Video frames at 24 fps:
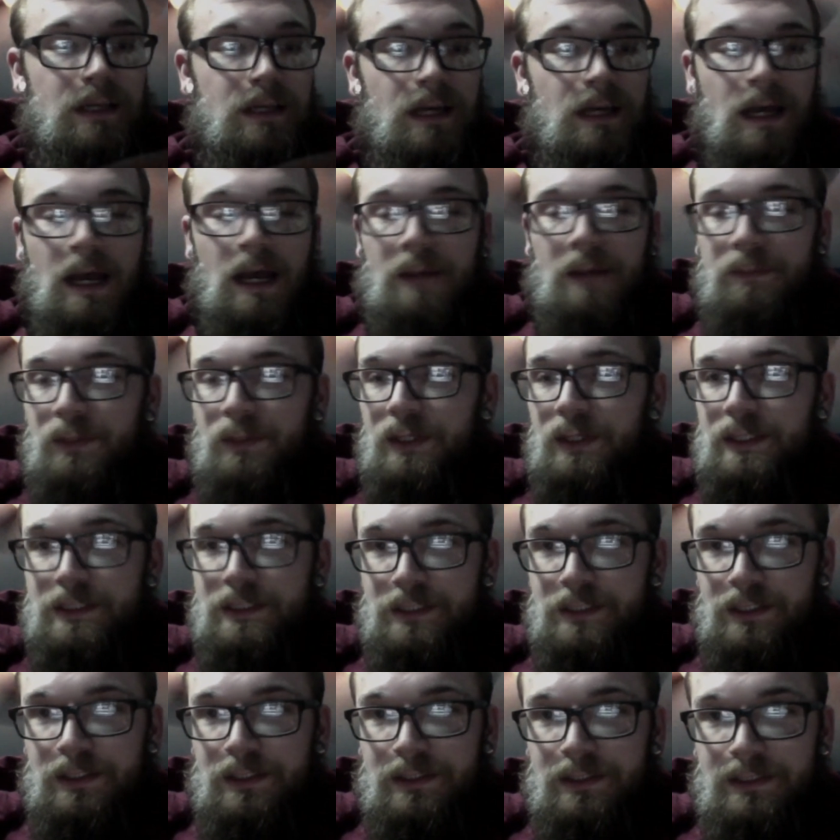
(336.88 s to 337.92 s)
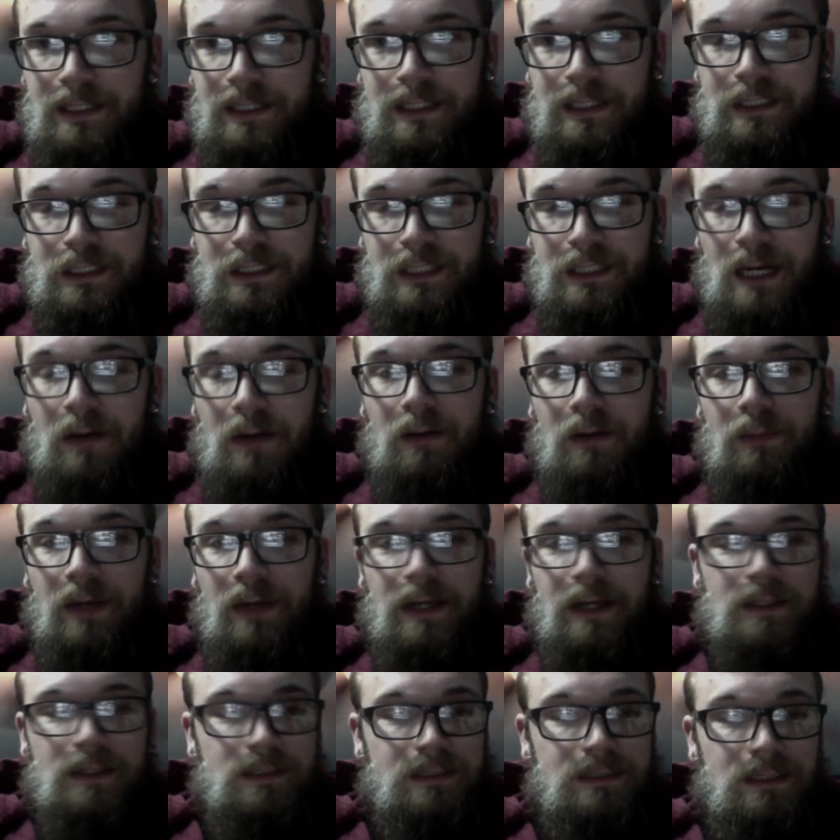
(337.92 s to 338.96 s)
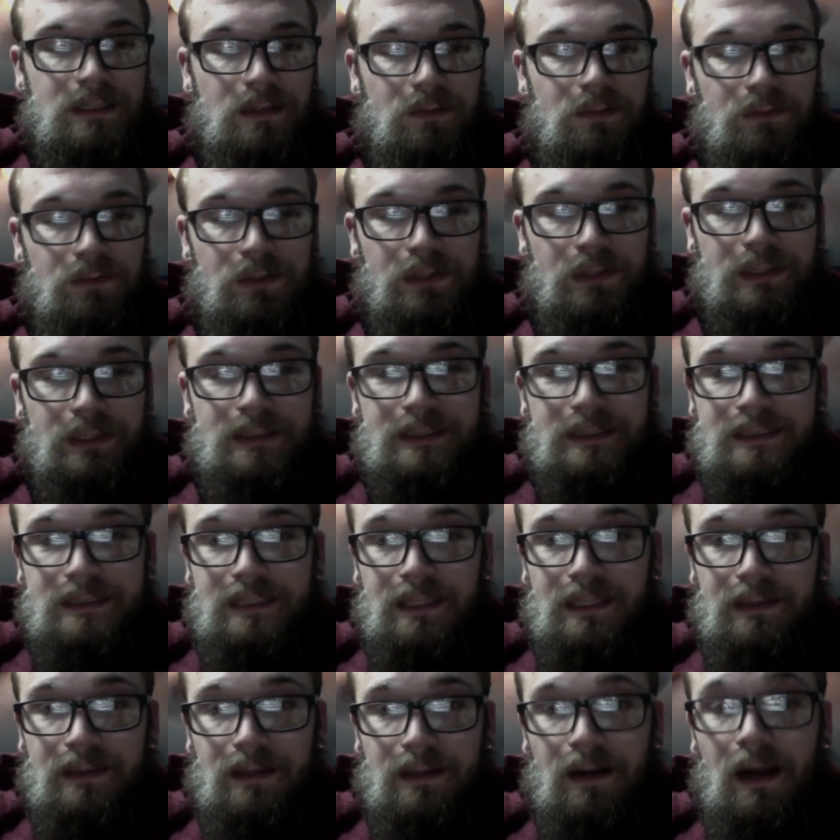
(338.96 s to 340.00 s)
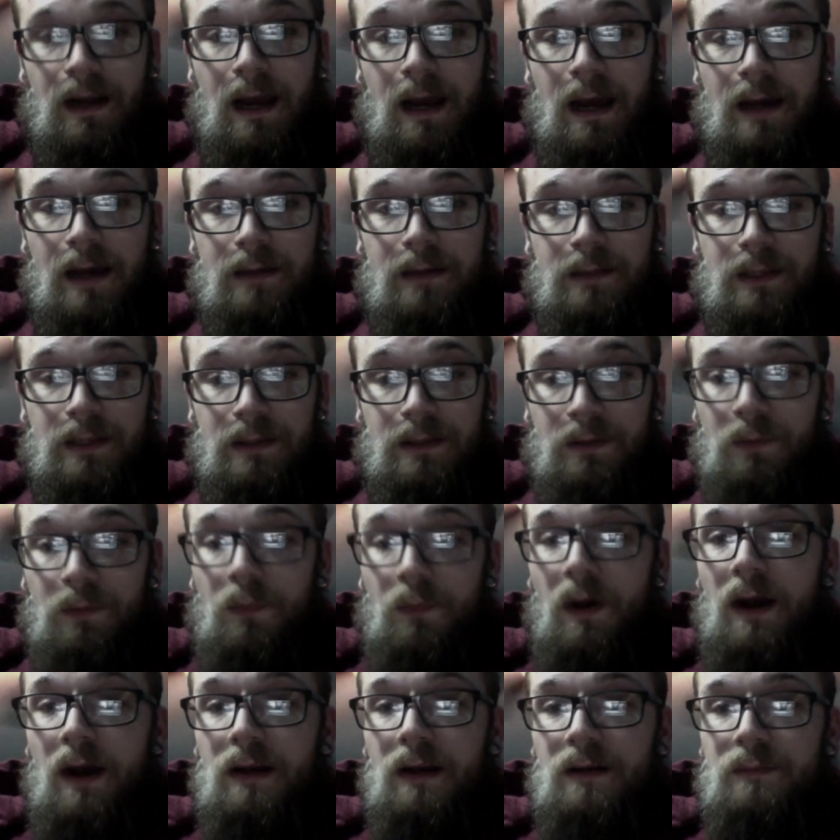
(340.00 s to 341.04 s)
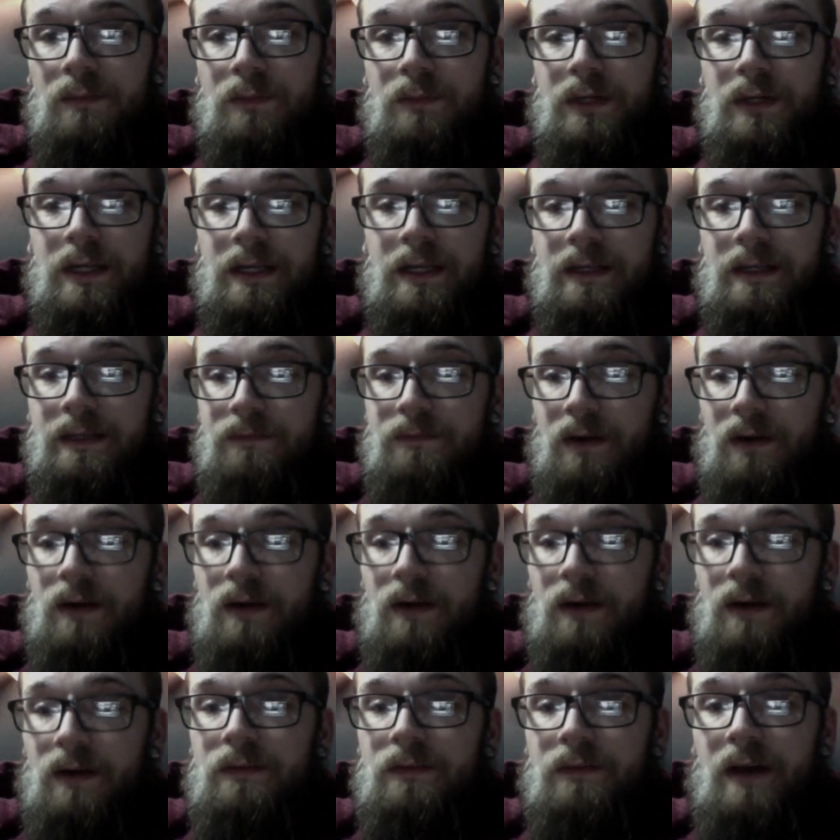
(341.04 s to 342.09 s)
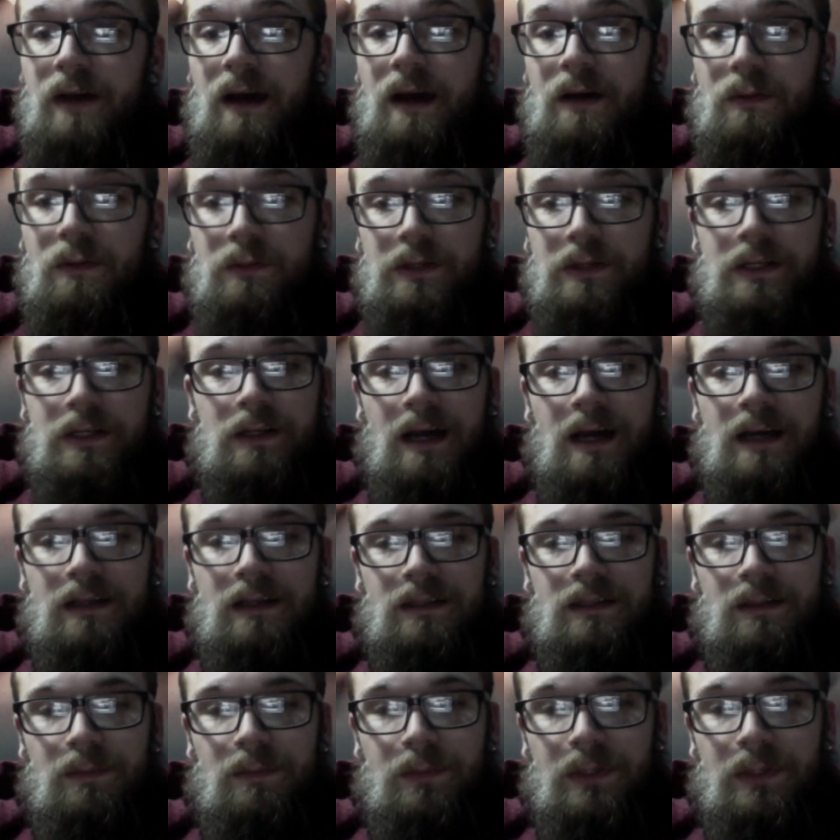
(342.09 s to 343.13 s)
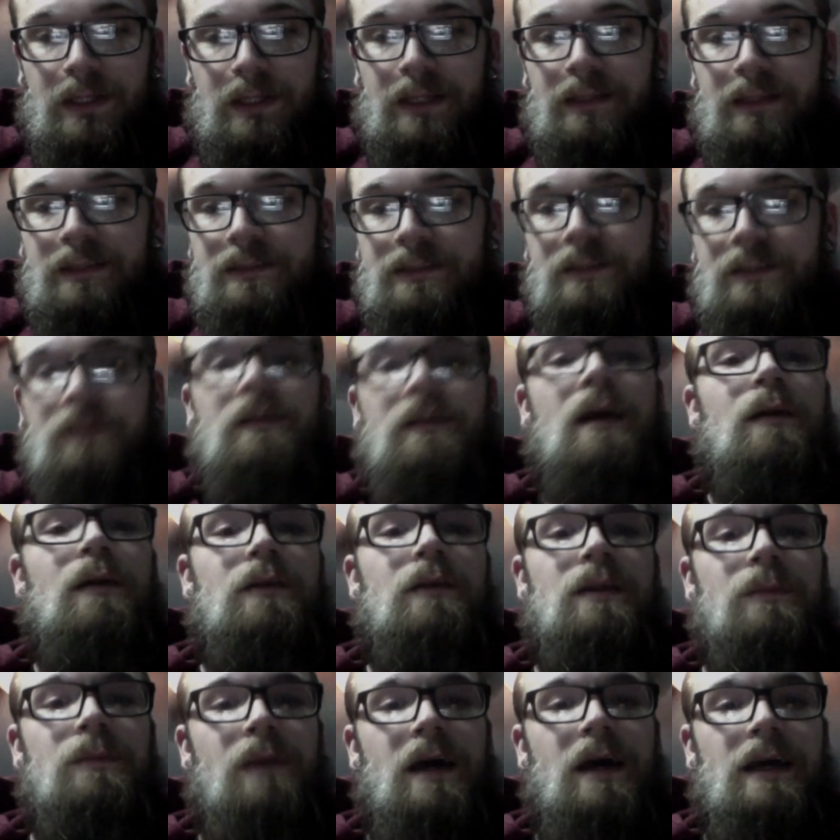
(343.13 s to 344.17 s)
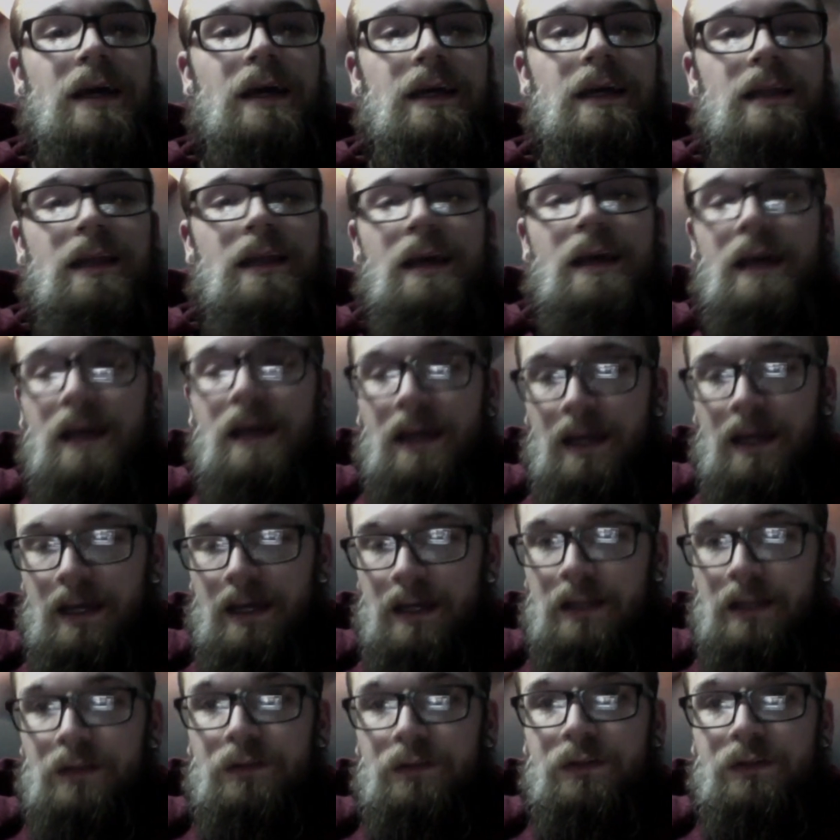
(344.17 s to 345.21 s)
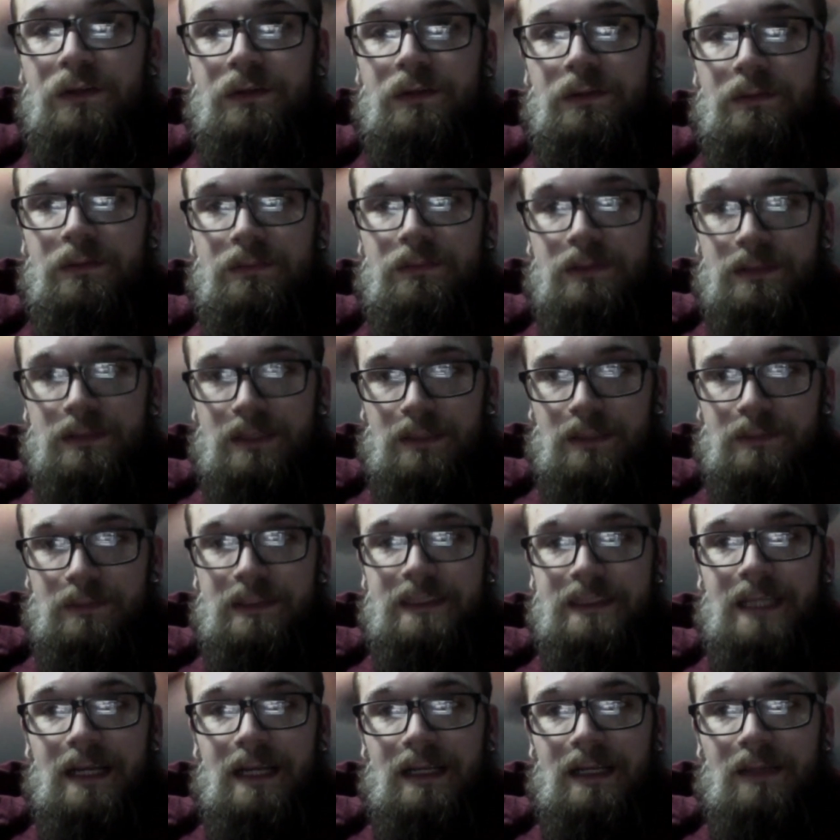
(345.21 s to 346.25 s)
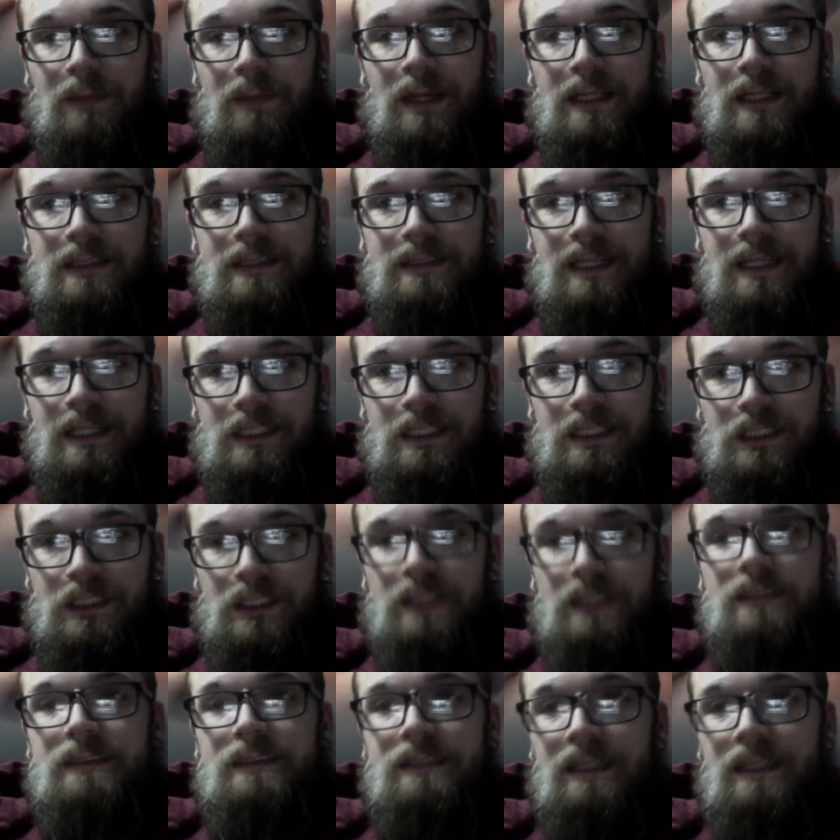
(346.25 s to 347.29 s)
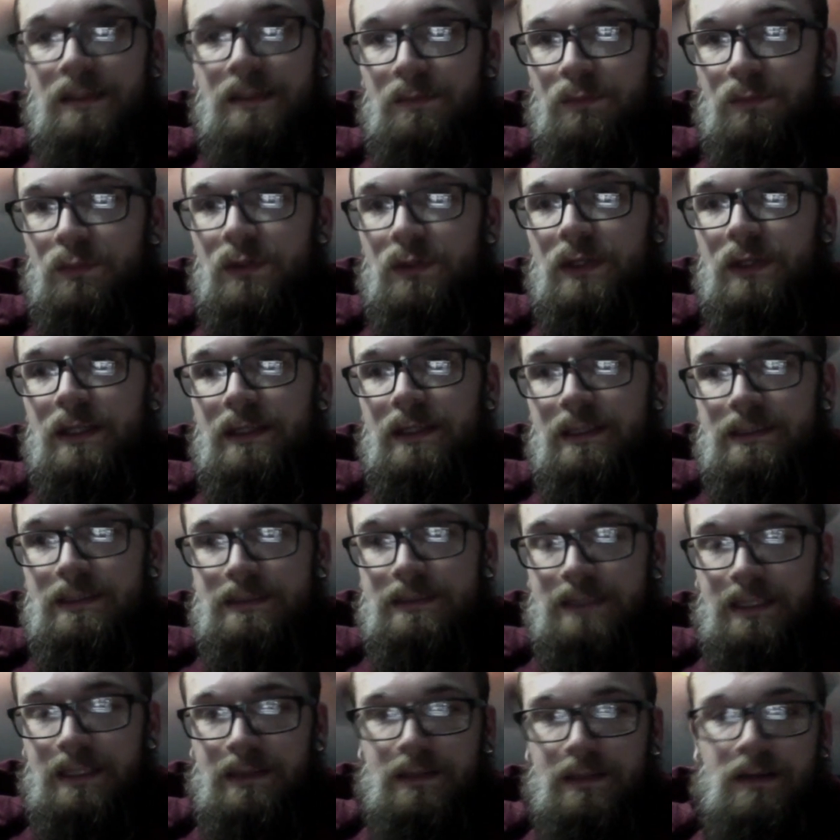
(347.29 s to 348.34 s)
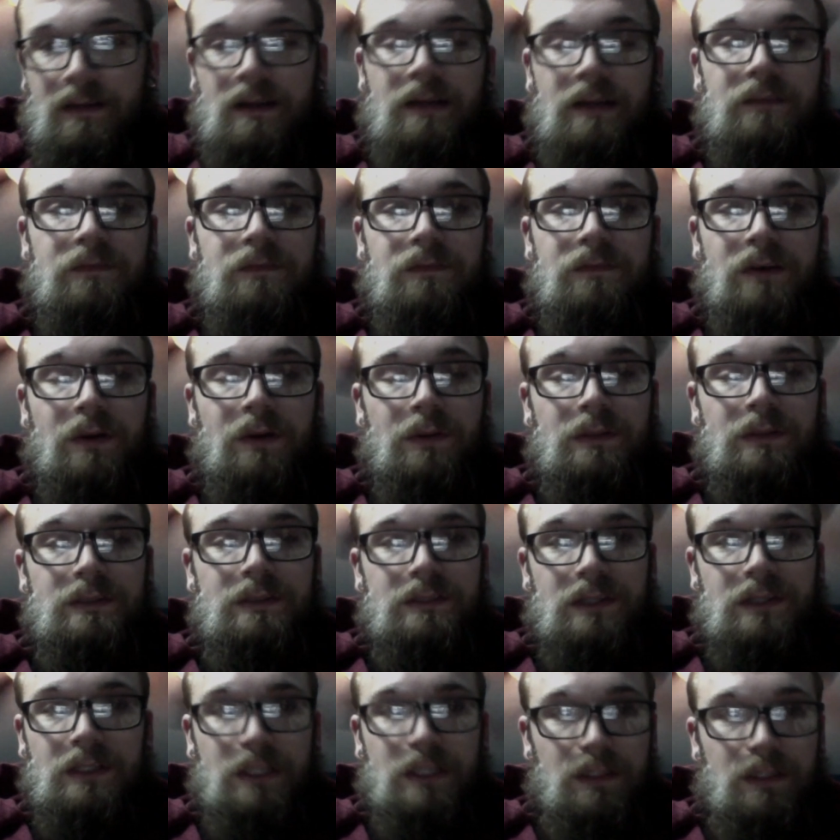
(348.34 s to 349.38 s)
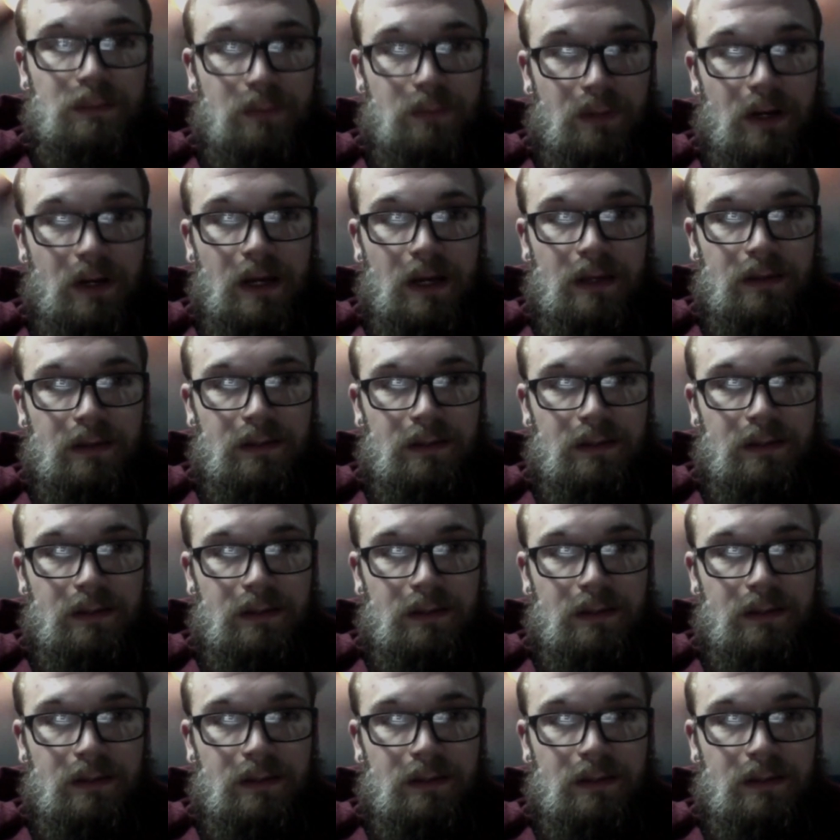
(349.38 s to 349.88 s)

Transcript: I'm pretty sure you take a shower by yourself. You can sit there in the water, but far enough out where you're not completely surrounded by it, and do some standing meditation, deep breathing, sit there and focus on your breath.